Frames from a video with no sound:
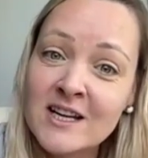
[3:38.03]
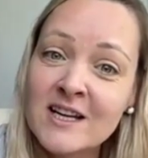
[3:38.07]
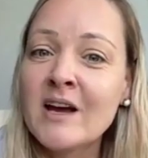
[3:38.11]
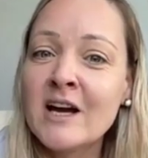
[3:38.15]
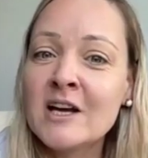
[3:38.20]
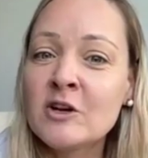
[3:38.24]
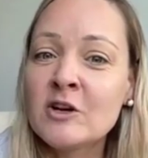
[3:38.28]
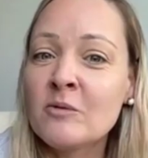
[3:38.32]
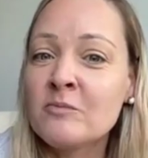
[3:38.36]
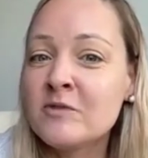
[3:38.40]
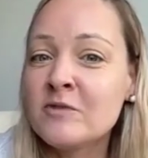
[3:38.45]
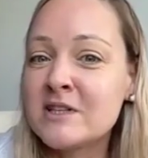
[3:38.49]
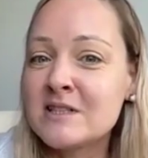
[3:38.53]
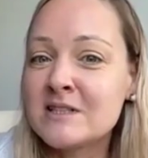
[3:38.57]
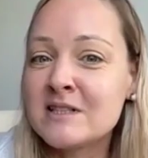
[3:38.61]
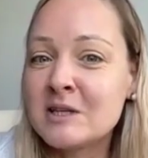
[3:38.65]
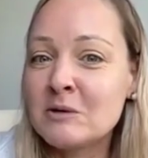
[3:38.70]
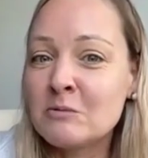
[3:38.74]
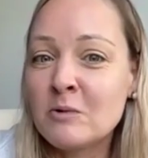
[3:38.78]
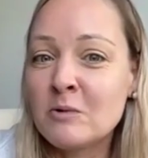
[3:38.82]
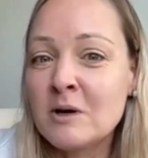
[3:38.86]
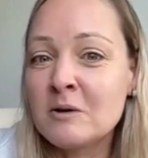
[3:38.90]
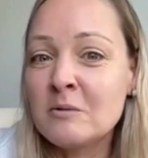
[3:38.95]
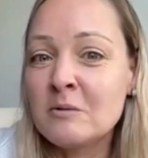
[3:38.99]
And obviously
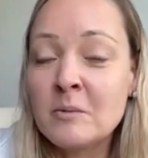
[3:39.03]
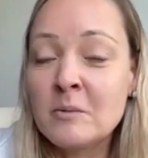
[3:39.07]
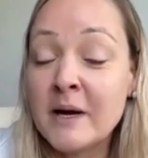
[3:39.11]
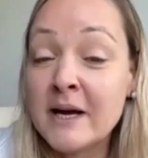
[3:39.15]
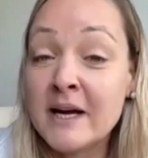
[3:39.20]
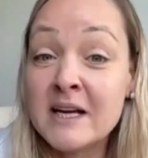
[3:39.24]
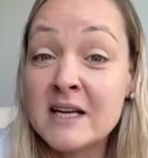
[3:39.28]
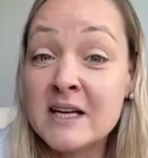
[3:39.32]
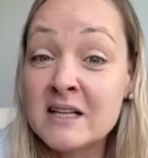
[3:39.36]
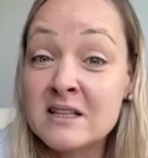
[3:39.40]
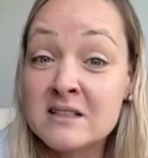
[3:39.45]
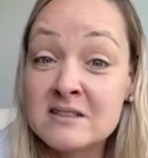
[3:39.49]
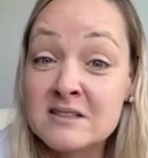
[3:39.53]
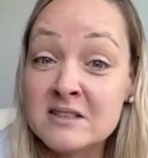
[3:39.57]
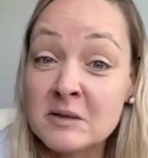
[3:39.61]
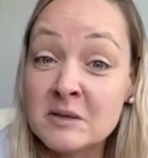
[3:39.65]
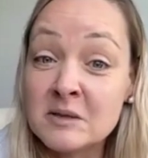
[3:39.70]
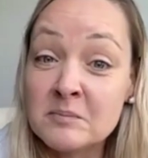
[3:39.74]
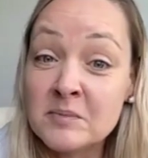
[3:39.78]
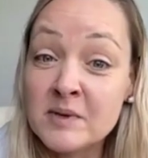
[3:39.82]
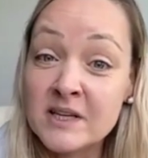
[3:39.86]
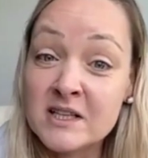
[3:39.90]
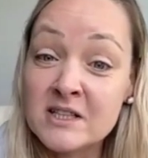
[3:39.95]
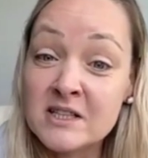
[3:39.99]
one way is
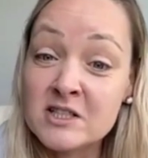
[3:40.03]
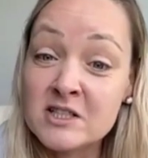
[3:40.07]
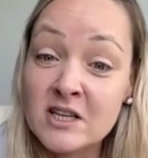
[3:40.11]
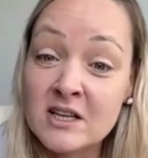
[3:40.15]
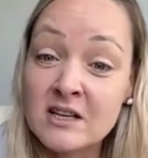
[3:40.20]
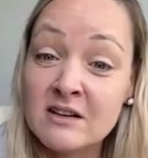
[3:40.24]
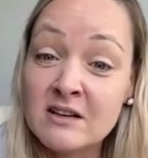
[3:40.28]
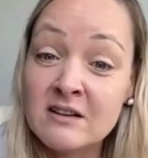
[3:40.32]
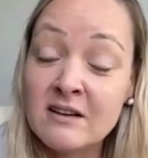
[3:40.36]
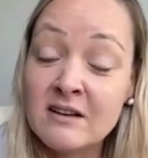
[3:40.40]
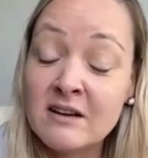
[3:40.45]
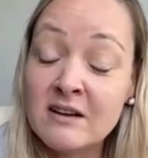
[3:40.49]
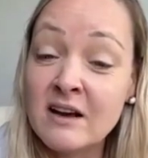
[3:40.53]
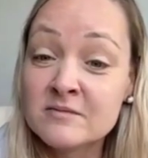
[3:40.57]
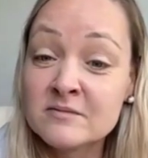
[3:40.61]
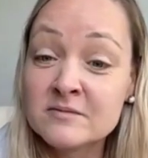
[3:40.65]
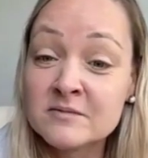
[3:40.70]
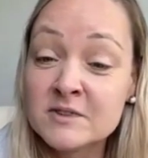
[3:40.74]
simply to